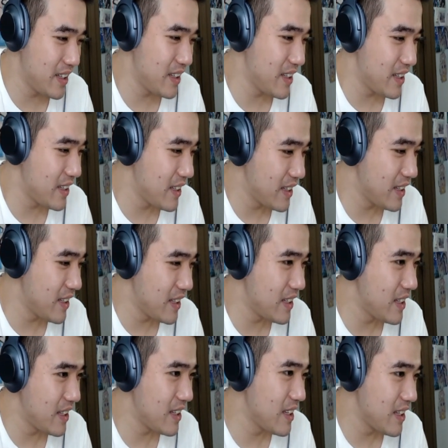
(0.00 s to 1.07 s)

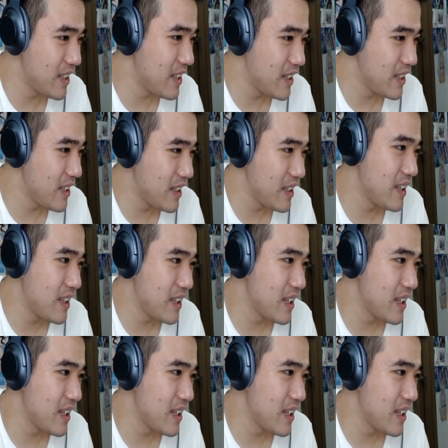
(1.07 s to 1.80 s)
Nothing is said.